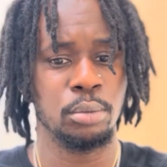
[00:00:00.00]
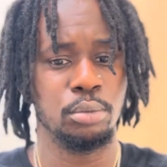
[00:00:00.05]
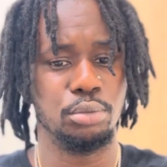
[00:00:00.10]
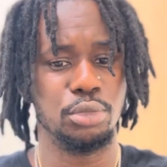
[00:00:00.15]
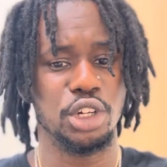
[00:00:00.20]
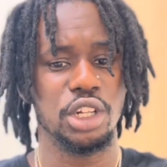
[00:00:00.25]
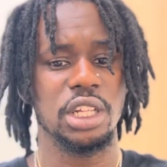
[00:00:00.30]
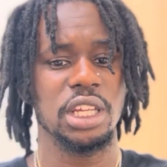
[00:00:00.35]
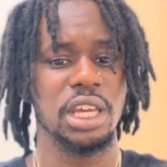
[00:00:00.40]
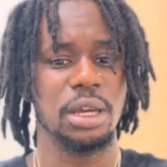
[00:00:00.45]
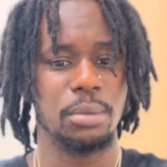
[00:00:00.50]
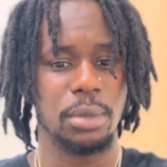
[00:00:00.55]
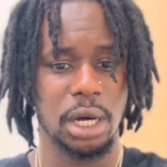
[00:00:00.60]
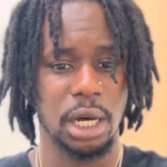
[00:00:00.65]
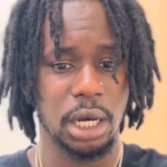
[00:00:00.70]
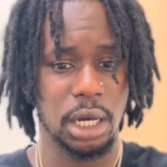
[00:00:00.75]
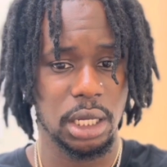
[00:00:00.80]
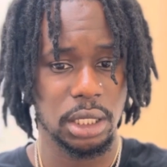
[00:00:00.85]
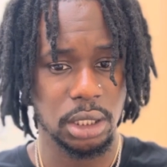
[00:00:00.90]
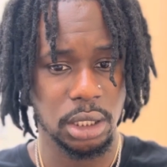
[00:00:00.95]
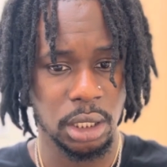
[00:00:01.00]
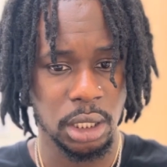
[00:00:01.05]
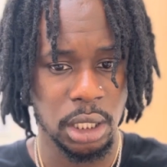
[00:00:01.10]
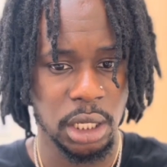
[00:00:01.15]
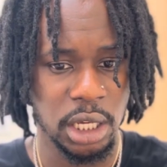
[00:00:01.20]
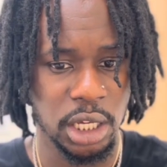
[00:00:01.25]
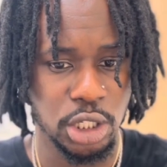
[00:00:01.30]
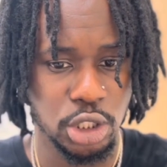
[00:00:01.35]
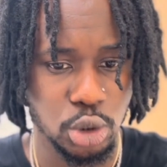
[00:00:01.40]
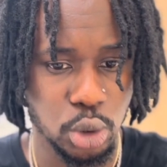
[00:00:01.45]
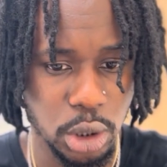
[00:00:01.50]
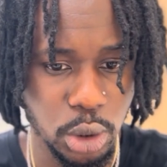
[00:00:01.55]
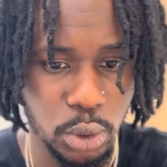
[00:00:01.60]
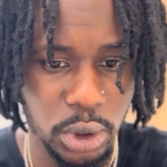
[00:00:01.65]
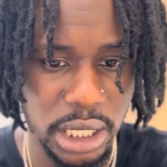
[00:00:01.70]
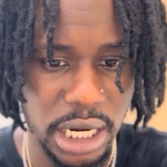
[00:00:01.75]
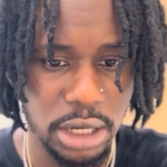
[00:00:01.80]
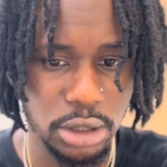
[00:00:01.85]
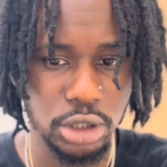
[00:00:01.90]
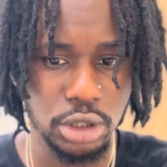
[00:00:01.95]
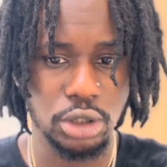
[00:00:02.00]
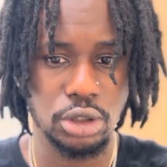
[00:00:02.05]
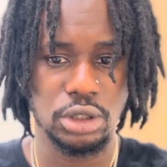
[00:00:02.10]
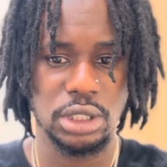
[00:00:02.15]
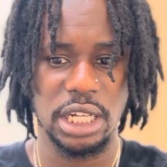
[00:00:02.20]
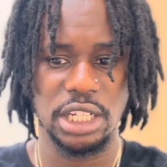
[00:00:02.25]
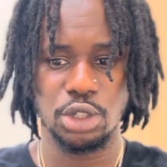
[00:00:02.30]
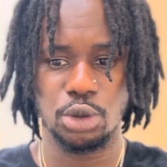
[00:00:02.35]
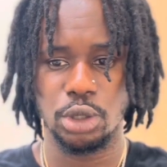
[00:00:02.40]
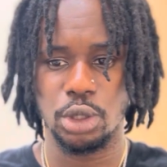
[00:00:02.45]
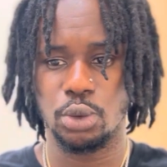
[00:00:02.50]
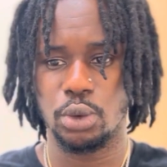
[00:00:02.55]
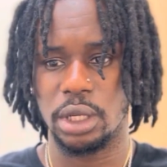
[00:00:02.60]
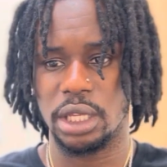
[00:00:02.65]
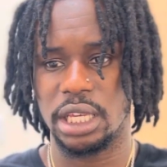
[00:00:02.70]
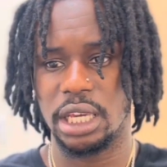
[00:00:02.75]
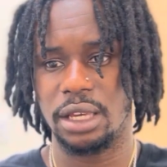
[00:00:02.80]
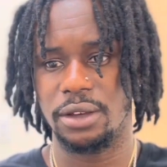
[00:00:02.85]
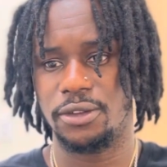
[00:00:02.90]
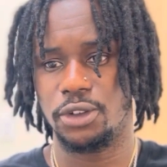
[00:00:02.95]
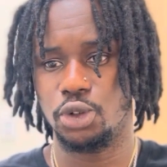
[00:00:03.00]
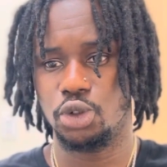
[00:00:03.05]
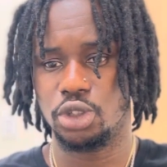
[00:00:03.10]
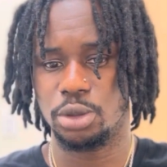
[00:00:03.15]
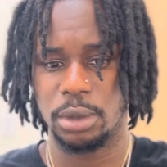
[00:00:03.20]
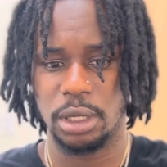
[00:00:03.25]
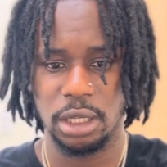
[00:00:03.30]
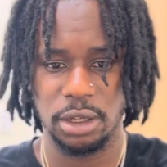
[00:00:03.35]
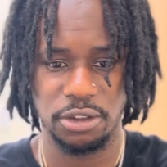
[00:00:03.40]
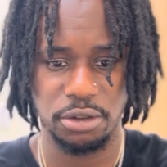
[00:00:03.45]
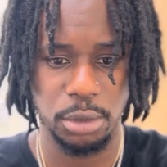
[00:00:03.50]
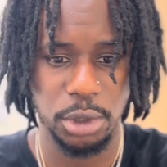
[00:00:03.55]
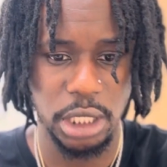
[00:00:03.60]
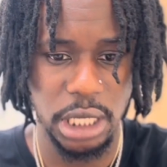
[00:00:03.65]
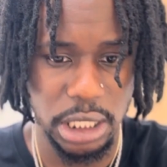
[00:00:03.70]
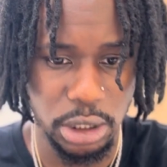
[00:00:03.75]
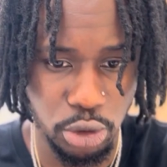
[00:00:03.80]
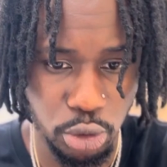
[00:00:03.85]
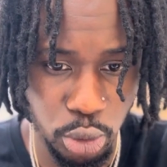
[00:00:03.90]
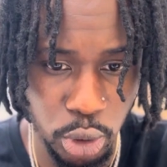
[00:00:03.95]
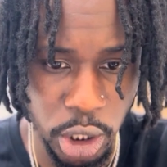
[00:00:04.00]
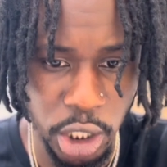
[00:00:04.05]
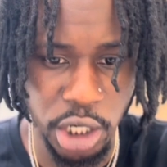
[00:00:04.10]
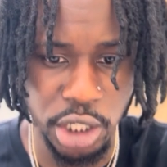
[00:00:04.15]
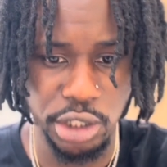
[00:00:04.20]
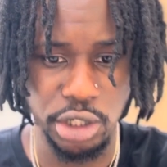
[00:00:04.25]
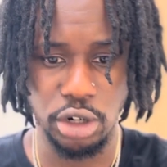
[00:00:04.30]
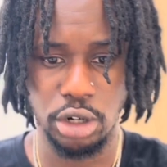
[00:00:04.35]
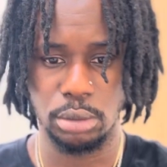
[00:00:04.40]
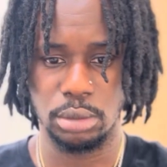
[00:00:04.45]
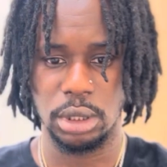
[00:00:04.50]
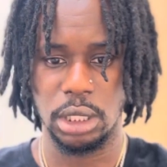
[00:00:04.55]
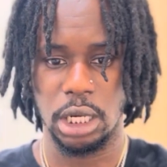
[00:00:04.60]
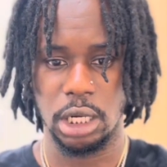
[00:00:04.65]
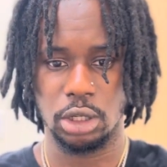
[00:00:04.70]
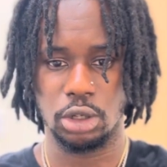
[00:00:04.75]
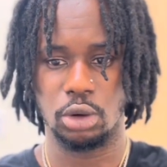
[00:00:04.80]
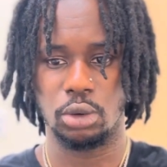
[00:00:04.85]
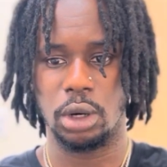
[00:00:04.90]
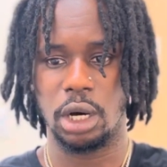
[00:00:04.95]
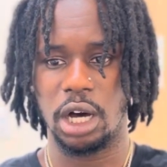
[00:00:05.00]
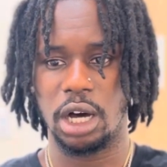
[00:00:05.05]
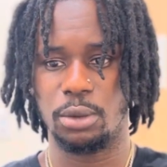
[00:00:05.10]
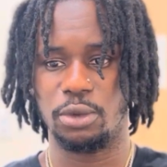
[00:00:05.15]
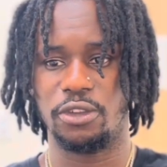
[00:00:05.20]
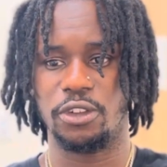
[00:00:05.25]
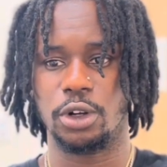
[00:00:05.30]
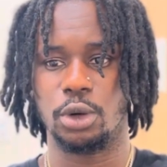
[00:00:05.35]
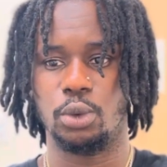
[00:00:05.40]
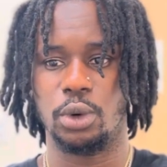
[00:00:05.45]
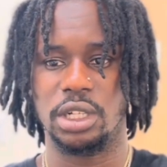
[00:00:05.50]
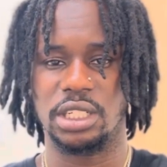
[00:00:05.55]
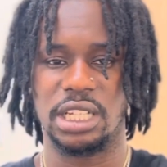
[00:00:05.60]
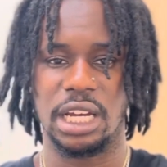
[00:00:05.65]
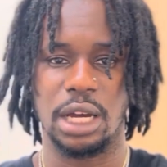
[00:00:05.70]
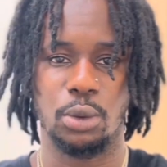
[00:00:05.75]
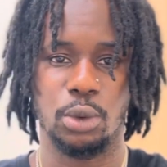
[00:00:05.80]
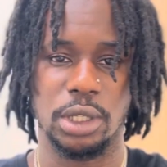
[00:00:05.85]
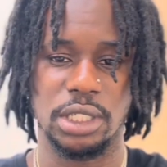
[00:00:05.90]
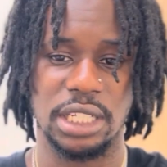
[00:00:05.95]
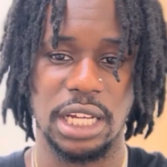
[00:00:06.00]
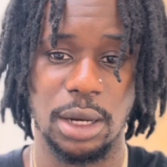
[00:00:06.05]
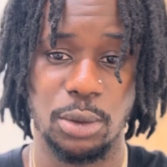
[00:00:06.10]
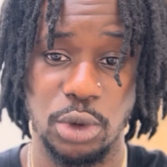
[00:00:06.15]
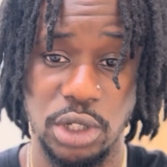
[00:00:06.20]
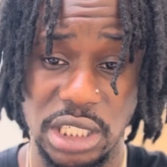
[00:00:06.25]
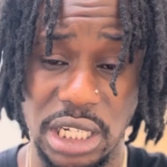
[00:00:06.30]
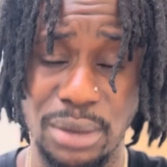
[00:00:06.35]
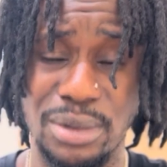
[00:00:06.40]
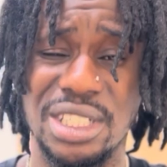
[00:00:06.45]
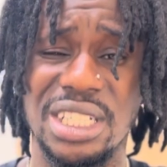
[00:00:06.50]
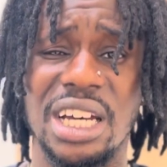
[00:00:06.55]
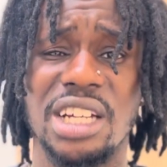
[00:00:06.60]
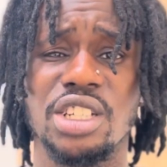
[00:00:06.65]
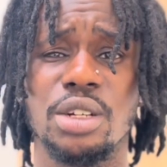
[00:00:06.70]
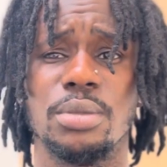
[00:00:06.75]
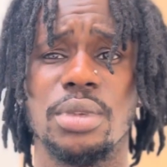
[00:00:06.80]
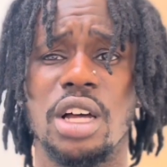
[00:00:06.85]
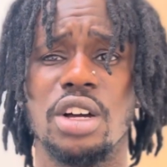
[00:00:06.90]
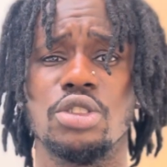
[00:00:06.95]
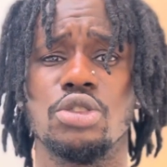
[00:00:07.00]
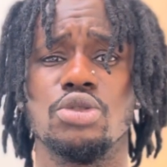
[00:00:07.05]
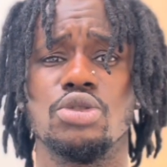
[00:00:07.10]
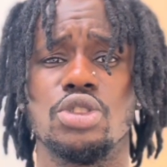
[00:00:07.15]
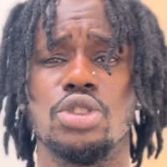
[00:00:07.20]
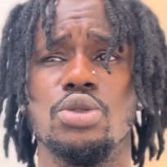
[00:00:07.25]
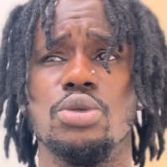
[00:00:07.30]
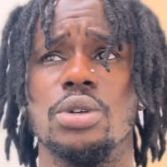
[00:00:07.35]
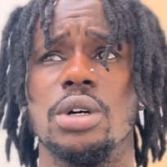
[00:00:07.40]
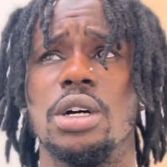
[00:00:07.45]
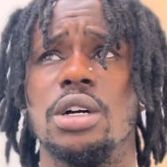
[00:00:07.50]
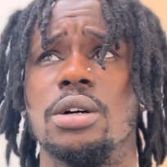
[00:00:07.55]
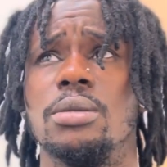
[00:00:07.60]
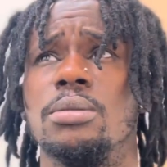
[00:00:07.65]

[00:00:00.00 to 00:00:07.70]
Brilliant Mond 21 hours ago, is at 21K views, man. You feel me? Y'all go turn Blanco up for the one time. And shout out to Blanco, too.